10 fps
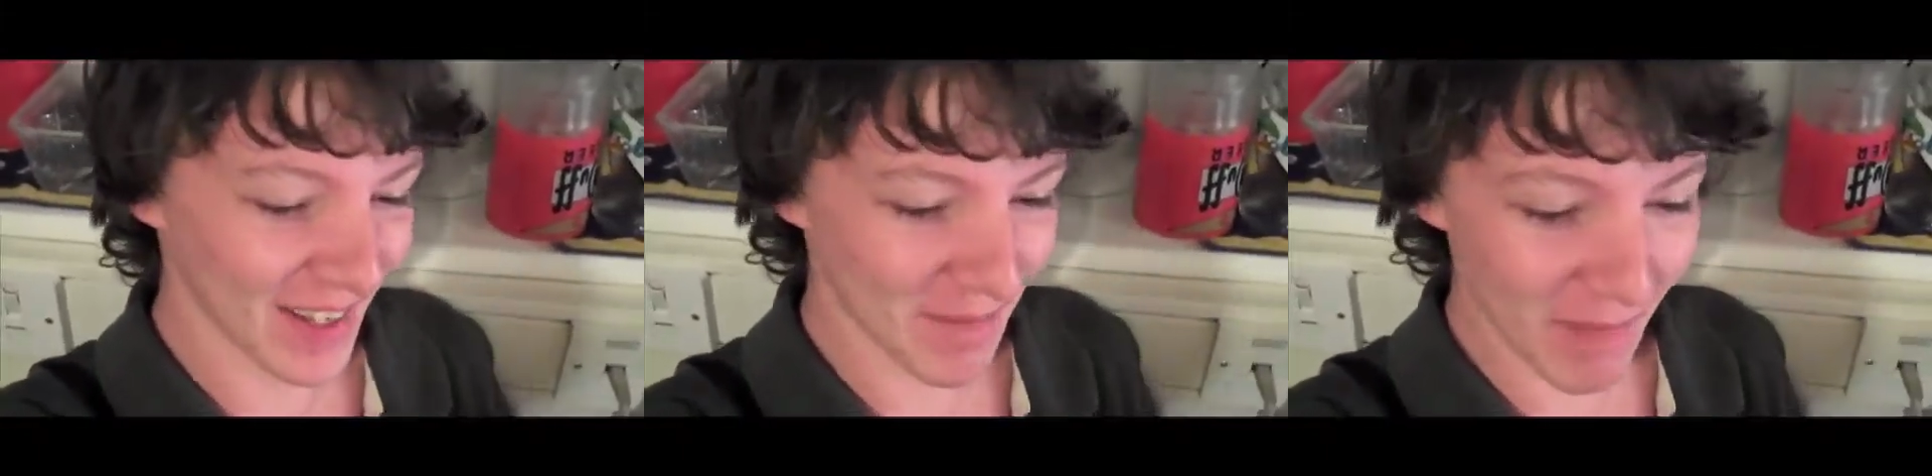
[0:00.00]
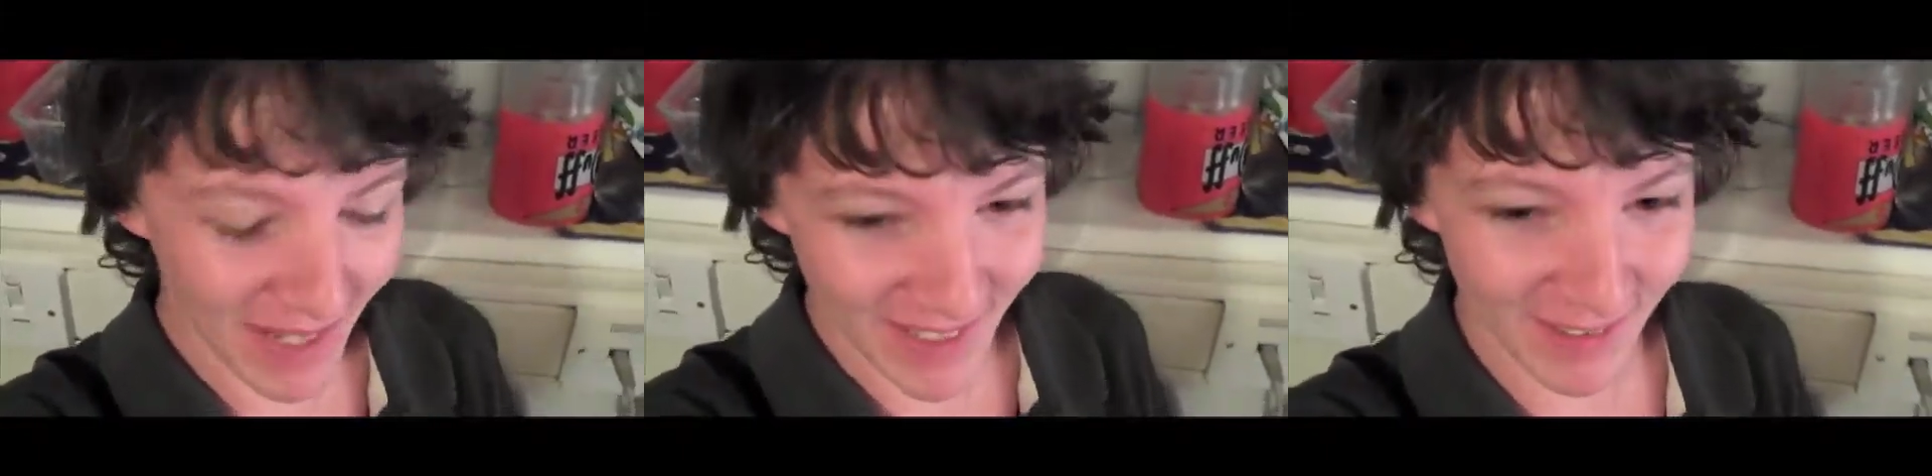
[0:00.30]

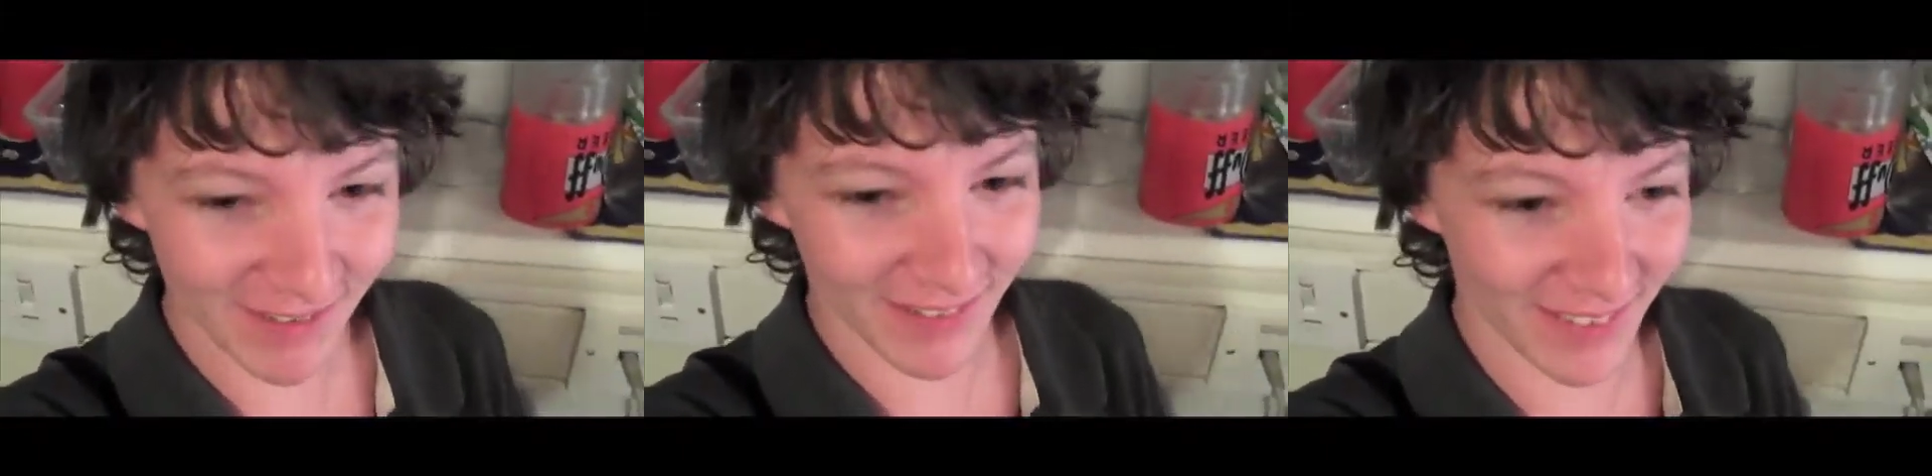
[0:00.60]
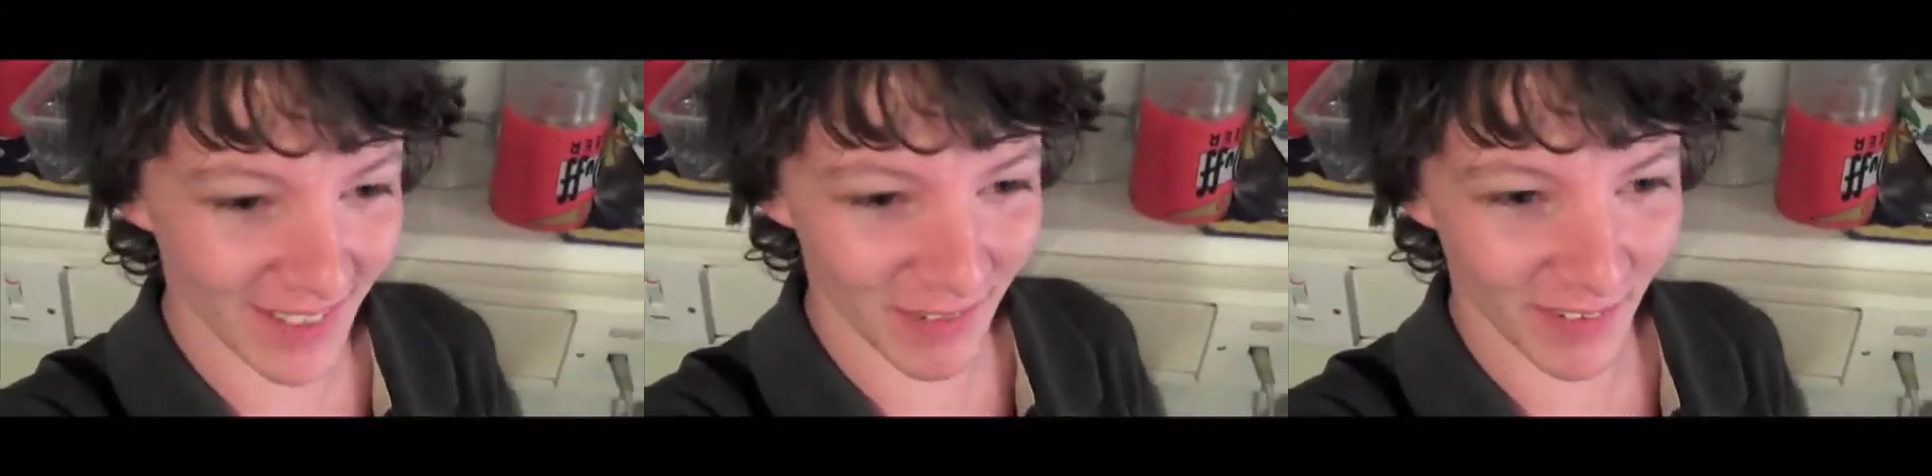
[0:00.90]
massive
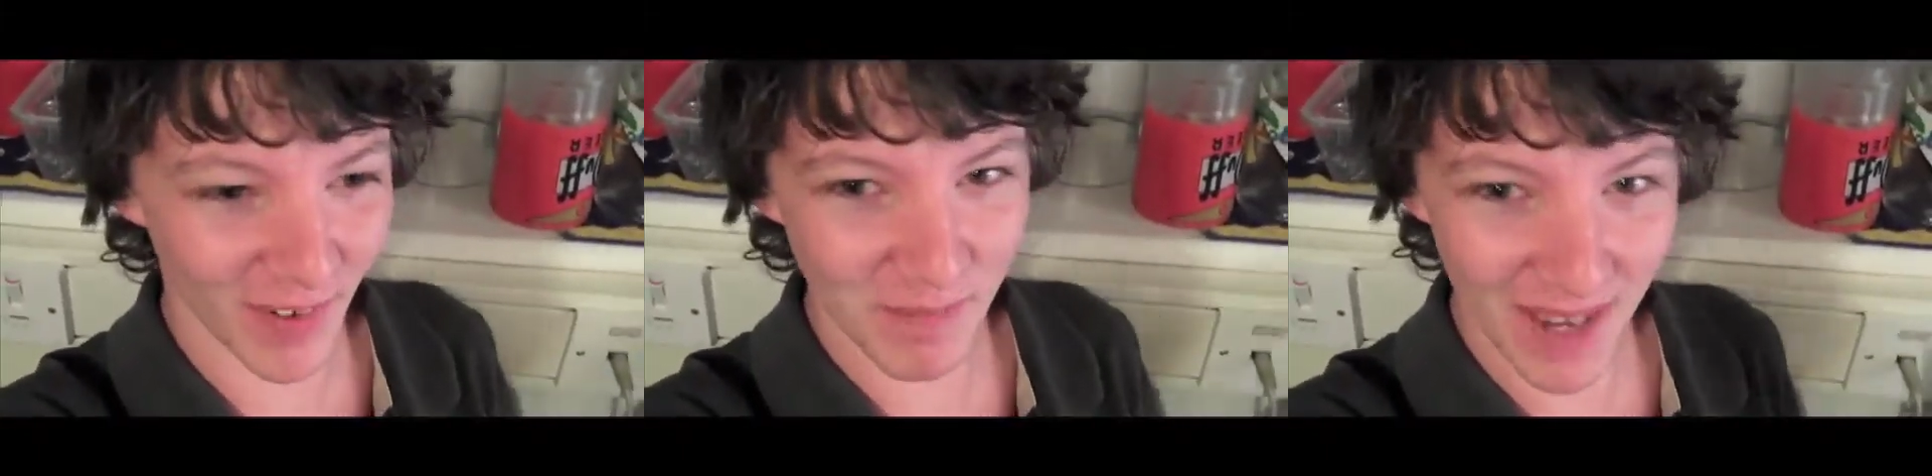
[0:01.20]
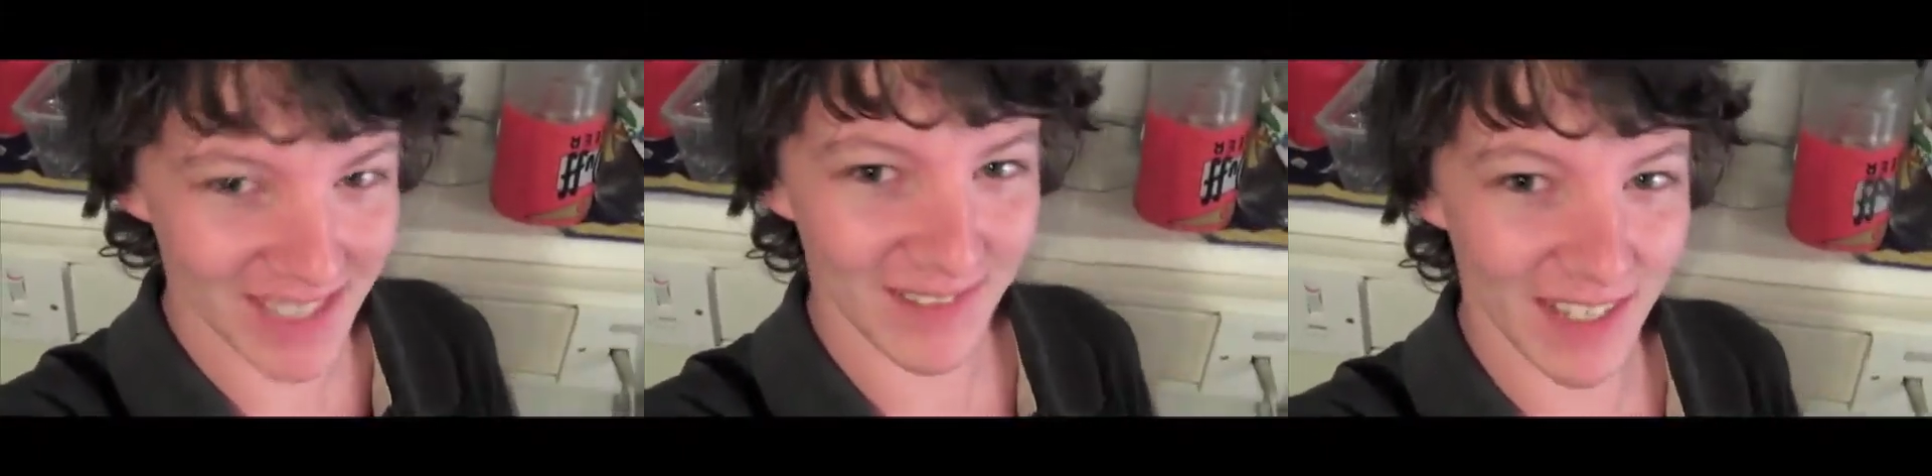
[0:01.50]
living room,
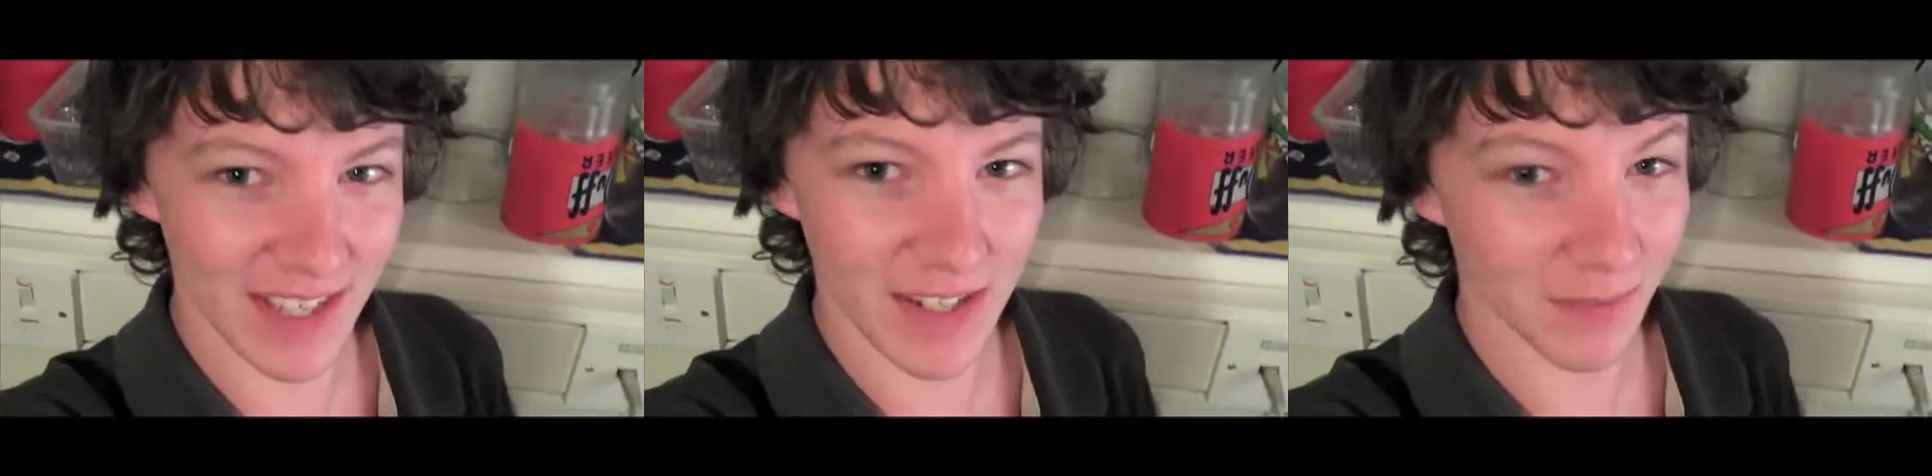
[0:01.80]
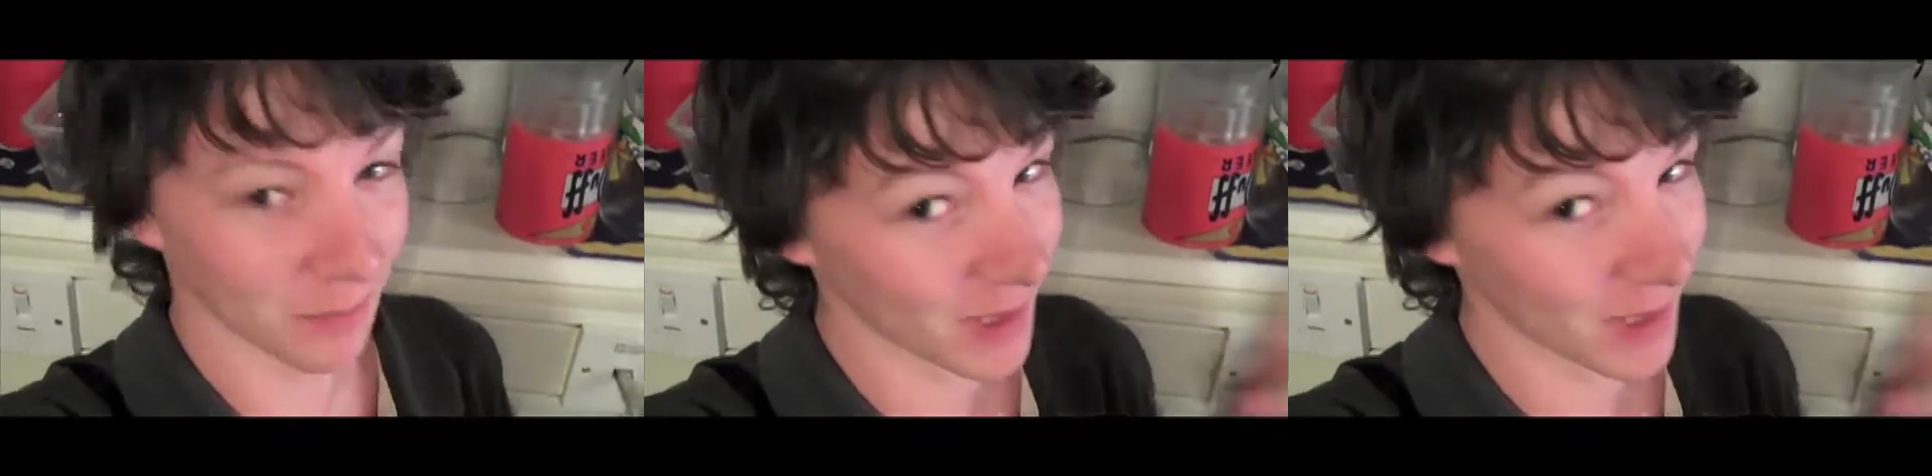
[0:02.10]
massive kitchen,